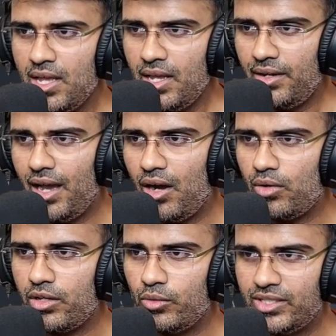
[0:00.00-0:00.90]
Now,
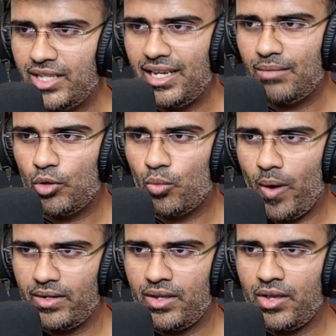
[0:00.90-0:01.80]
you will see number
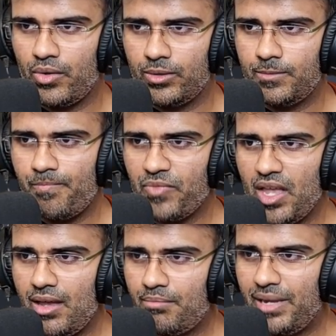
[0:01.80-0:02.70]
1 here,
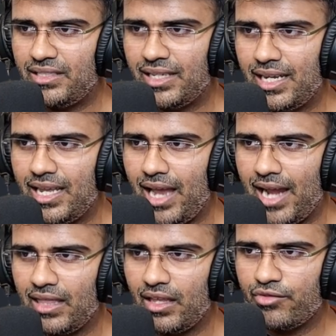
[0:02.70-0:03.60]
basically
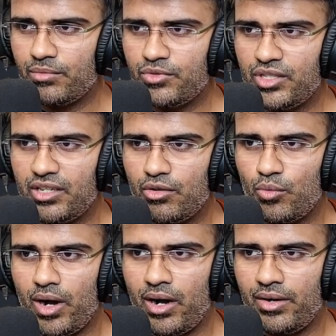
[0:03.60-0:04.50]
anything from 0 to
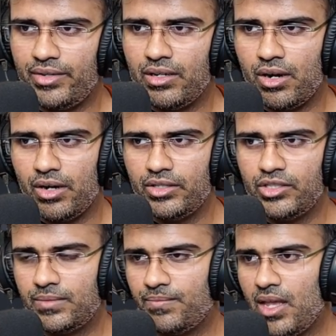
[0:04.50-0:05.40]
100
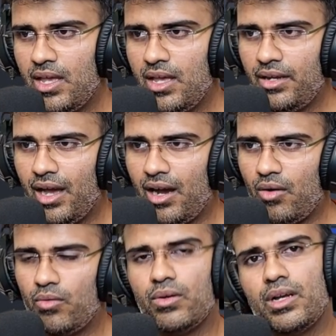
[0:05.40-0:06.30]
hertz.
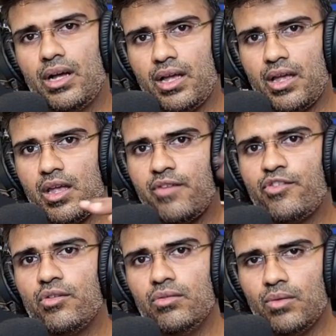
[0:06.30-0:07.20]
Now, if
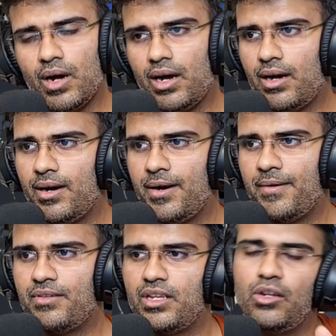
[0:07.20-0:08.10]
you
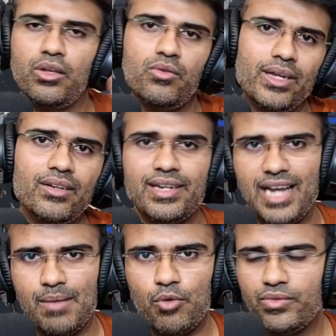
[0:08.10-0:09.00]
you can read
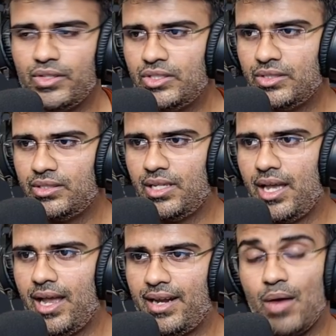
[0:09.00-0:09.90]
up on this,
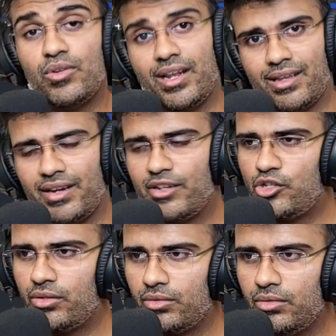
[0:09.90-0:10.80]
and I would encourage
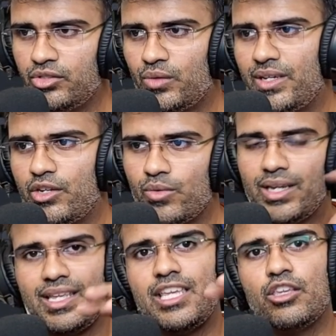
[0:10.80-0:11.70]
you to, so that you
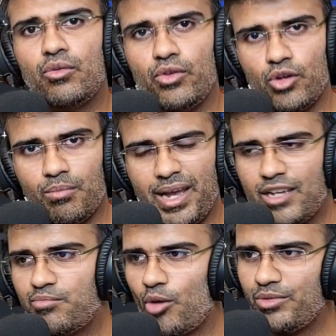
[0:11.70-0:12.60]
can EQ your
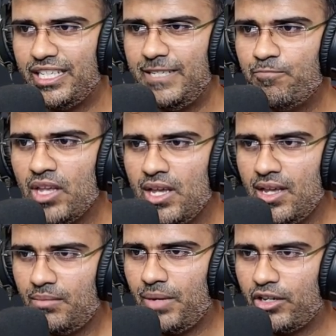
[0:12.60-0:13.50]
mic properly.
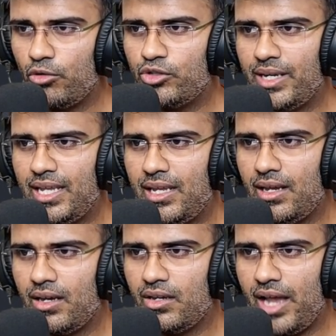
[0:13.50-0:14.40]
But usually
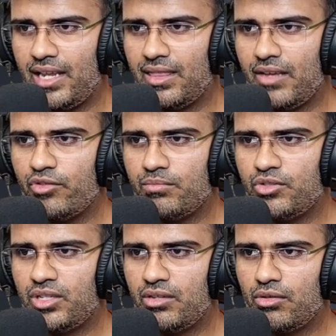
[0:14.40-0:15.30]
anything from
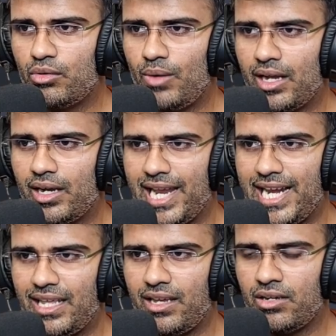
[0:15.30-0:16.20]
0 to like a
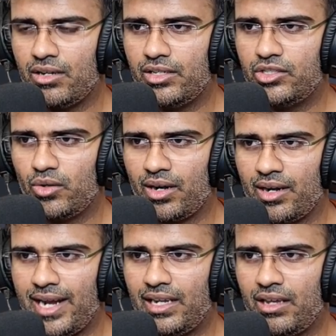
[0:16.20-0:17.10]
80 hertz or a
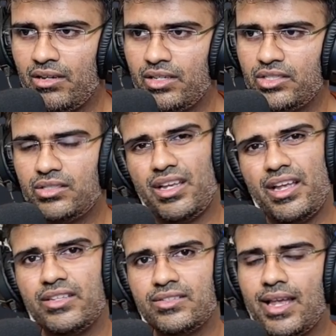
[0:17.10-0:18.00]
90 hertz
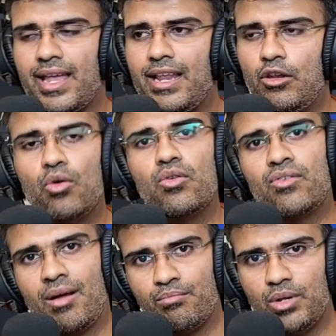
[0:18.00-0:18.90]
is a low
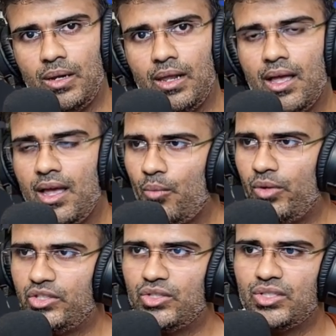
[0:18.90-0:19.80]
rumble,
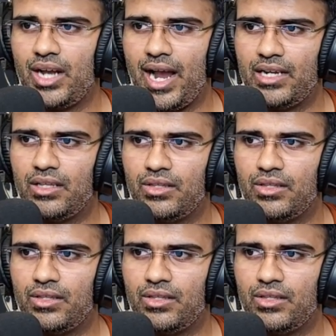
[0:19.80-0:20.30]
which is kind of the